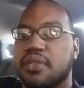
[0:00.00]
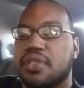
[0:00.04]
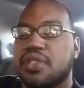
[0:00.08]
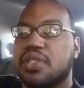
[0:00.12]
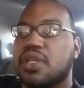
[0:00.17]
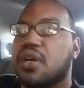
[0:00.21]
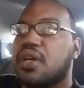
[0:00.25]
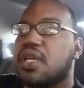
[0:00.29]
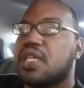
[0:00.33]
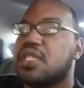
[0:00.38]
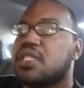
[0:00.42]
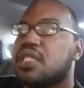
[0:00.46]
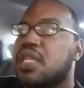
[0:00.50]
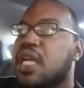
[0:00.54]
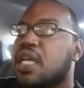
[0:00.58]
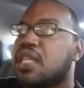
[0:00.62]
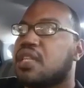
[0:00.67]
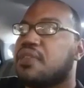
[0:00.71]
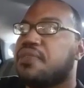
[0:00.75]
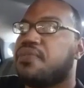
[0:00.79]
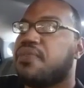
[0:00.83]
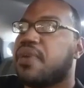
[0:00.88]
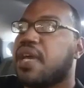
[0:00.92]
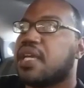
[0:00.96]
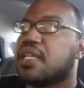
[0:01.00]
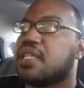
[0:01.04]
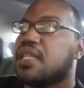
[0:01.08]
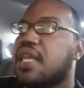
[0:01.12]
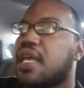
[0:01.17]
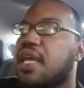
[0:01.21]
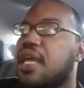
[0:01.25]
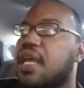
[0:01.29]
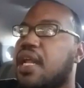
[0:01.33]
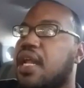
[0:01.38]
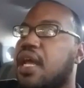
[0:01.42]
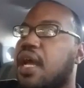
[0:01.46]
So it's not the fact
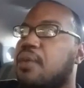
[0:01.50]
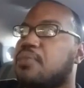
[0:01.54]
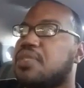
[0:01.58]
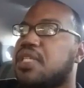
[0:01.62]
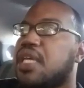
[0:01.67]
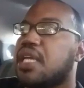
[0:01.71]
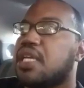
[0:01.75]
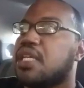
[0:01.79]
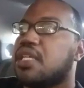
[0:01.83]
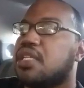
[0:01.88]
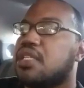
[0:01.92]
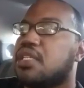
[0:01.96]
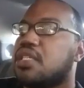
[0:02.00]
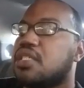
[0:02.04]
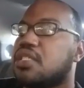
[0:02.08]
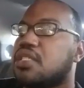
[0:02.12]
that I'm taking